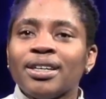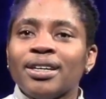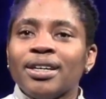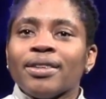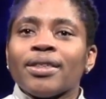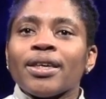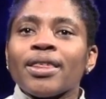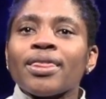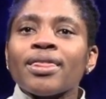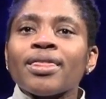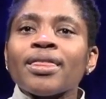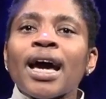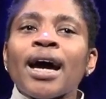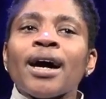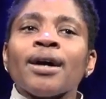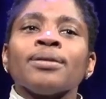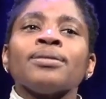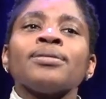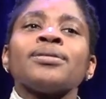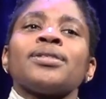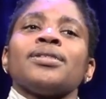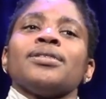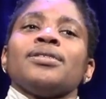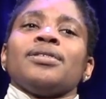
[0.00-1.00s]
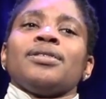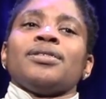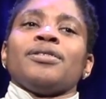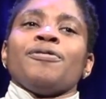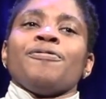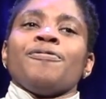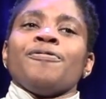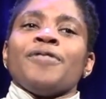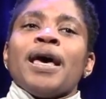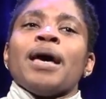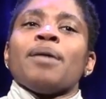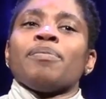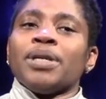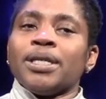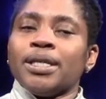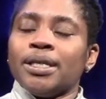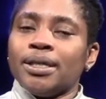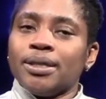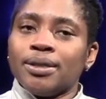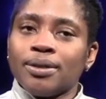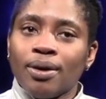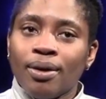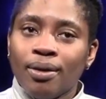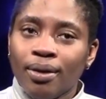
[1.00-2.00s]
The thousands of
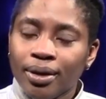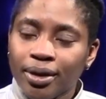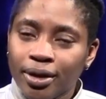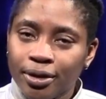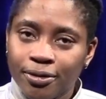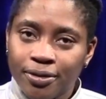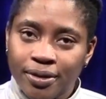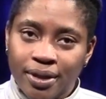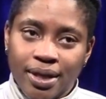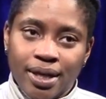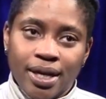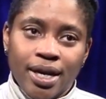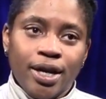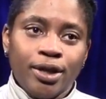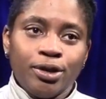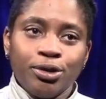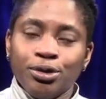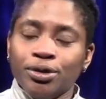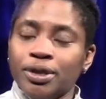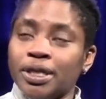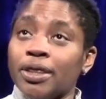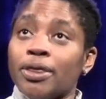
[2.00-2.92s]
families all over the country,